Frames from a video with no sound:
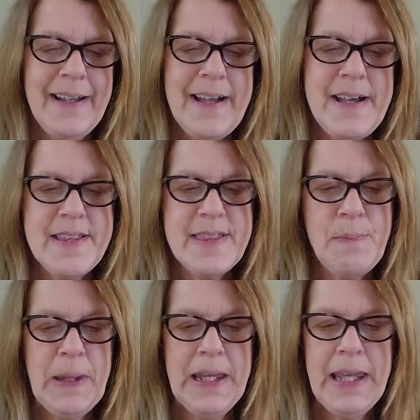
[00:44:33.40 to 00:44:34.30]
The
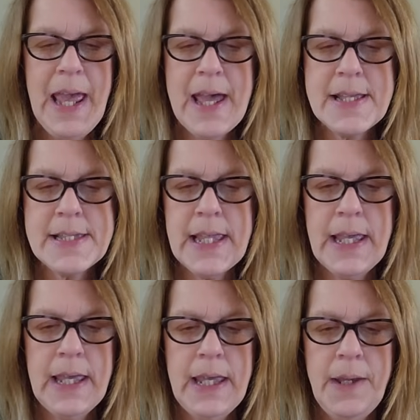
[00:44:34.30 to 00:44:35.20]
beanie has
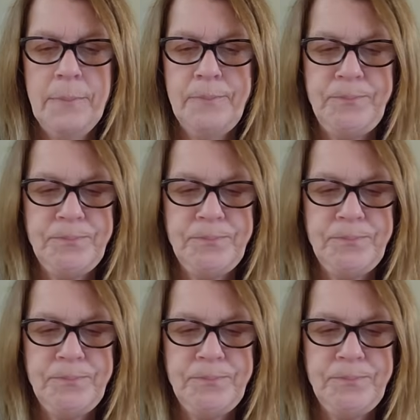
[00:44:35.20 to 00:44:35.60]
a